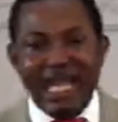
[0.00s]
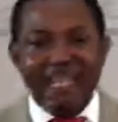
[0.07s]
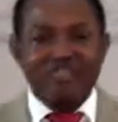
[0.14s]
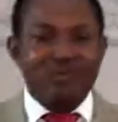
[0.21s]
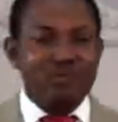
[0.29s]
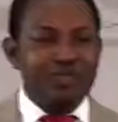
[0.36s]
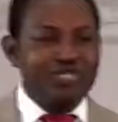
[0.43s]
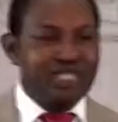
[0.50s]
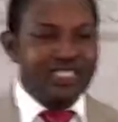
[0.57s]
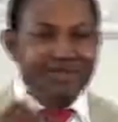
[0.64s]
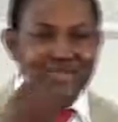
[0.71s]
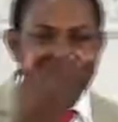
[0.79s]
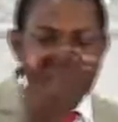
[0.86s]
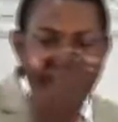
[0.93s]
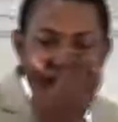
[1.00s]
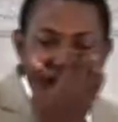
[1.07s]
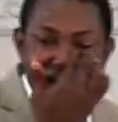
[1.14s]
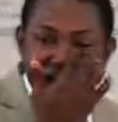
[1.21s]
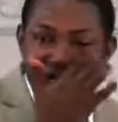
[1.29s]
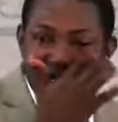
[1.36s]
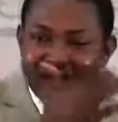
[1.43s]
He has no business being there.
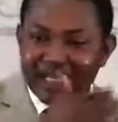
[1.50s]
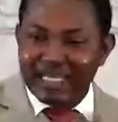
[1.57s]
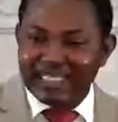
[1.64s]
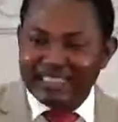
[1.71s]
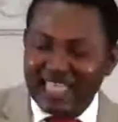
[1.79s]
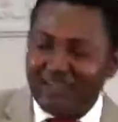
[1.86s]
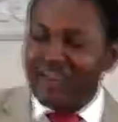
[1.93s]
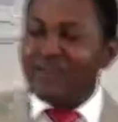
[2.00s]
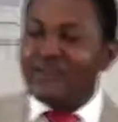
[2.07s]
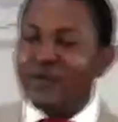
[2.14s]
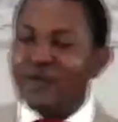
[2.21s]
He's giving